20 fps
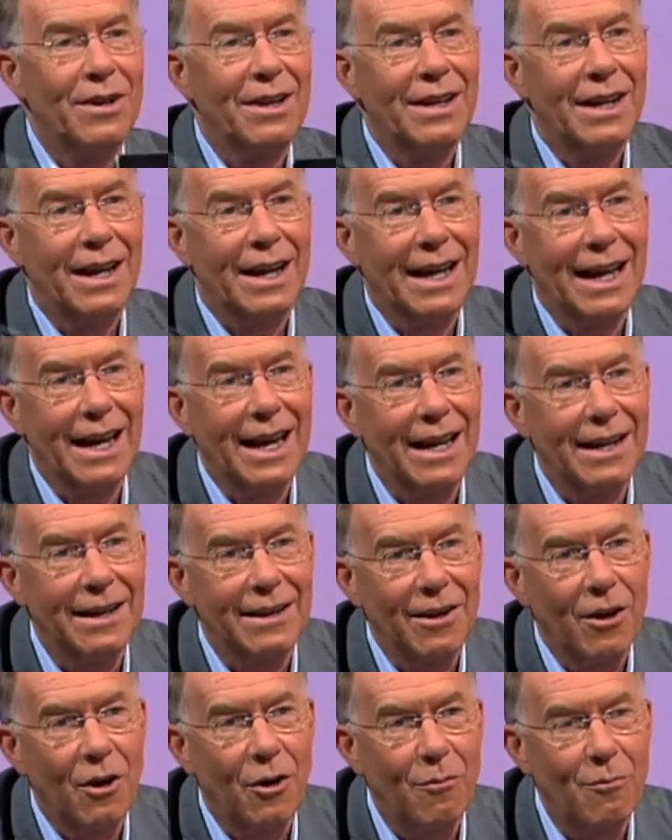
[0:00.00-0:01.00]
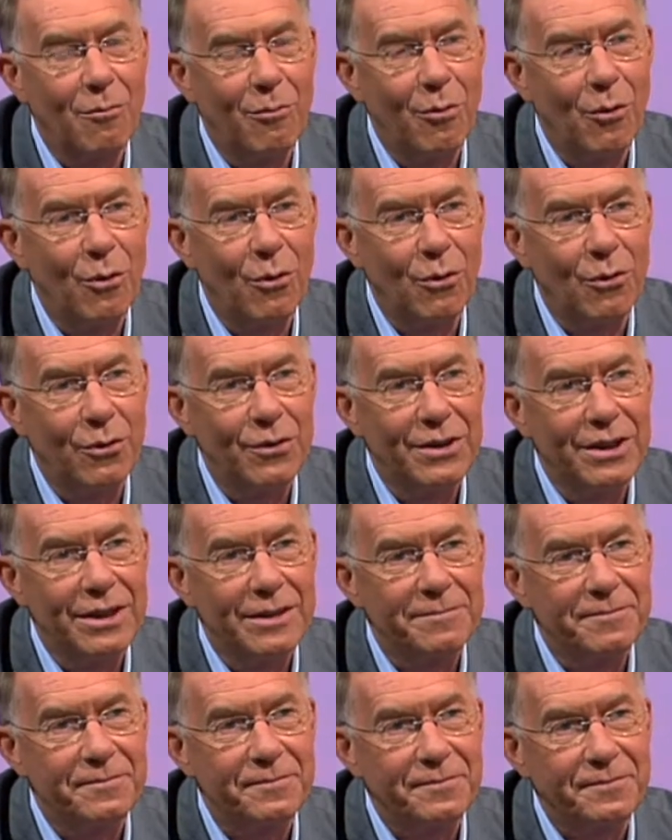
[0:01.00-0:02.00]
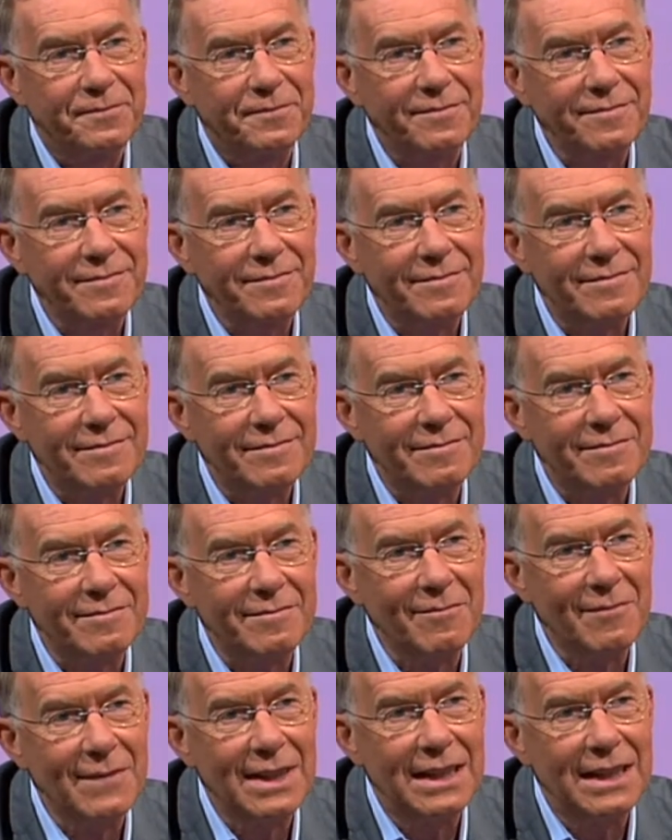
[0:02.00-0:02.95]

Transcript: yes, again, that's, on board. That's on the bow of, of the